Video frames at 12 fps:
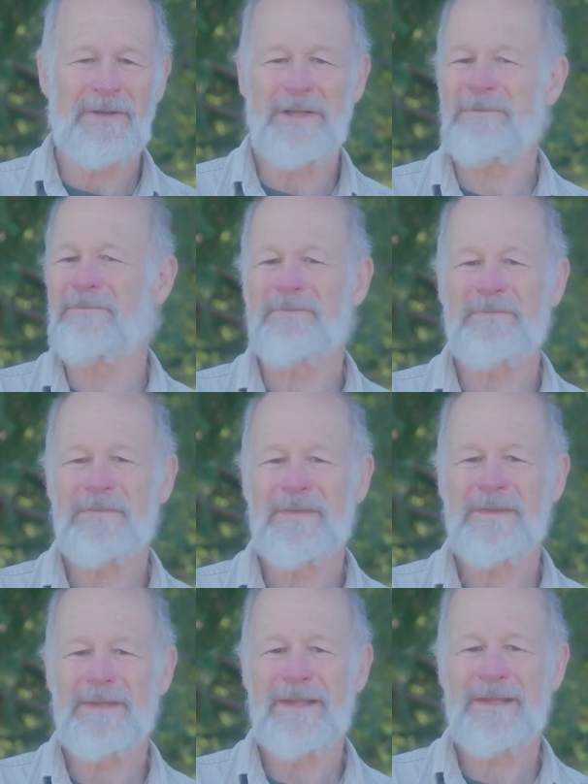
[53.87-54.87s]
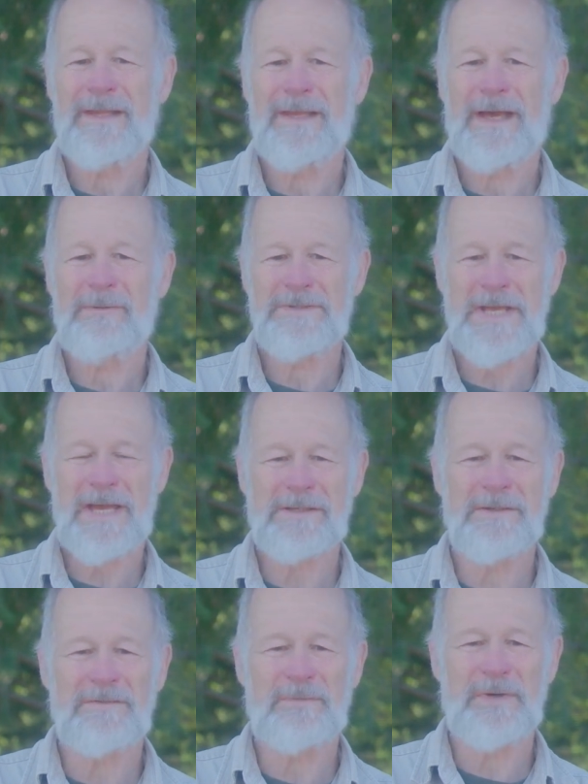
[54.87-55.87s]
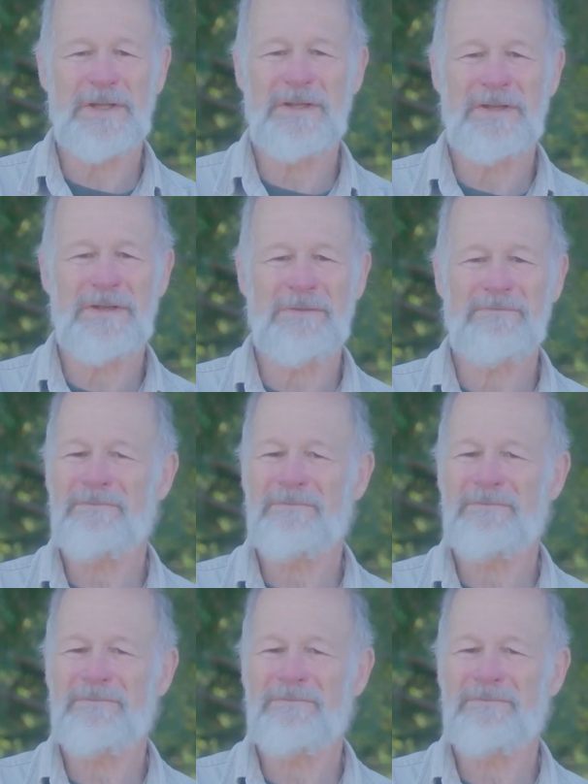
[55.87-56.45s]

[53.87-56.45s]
I was active, but in